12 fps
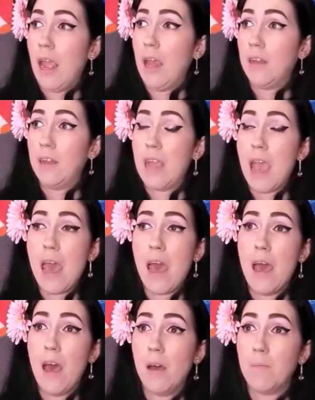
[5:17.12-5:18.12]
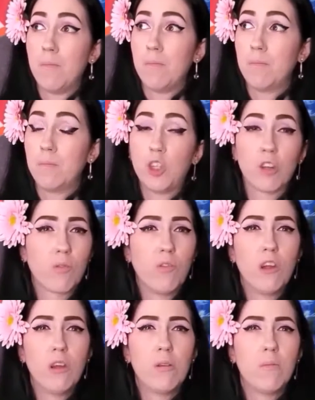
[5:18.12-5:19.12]
And yeah,
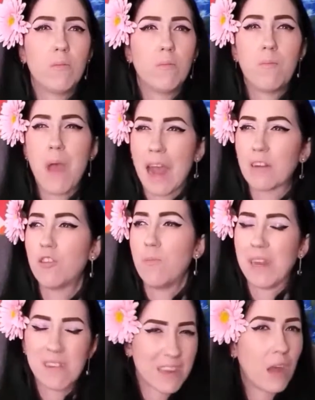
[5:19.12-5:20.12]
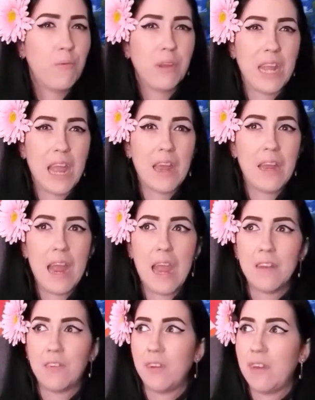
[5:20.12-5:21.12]
just feeling back to myself again.
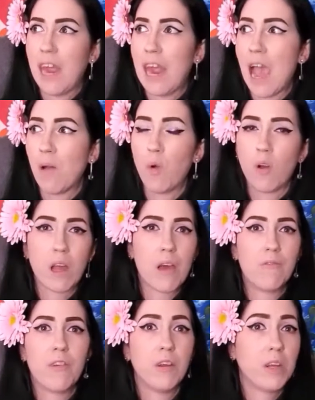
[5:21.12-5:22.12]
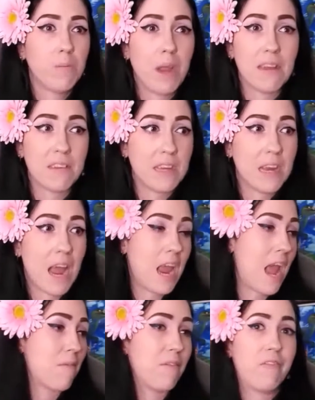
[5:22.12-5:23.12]
And today I woke up feeling amazing.
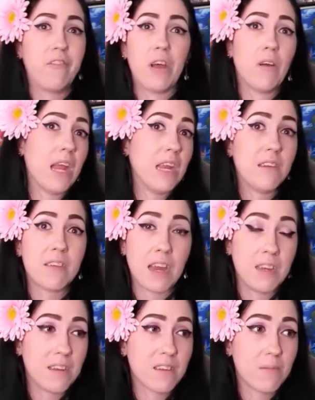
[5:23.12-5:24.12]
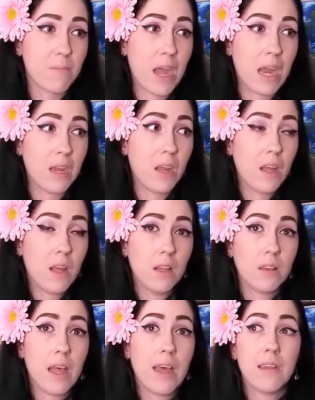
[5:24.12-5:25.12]
I haven't felt any tightness in my
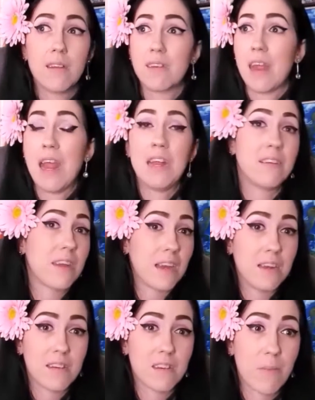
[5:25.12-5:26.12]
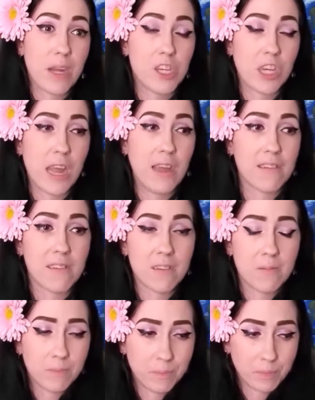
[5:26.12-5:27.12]
lungs, any tightness in my
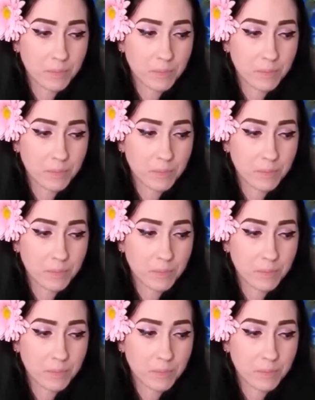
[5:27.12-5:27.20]
chest.